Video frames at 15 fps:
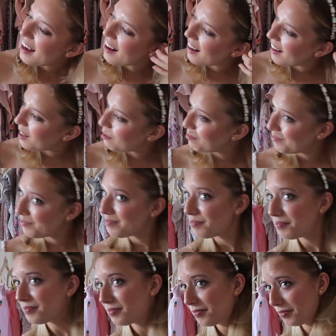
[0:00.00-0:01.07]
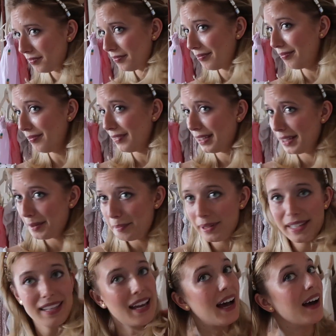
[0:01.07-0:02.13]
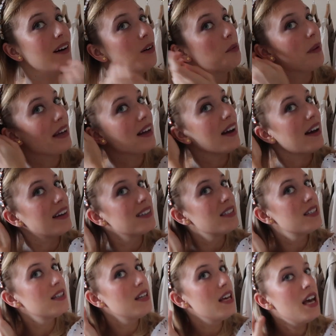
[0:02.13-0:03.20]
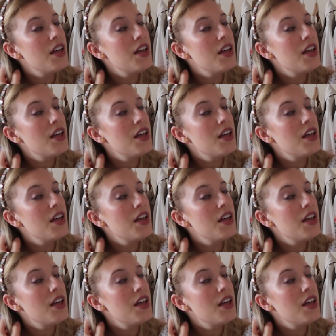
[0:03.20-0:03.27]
Um, but yeah, oh my gosh.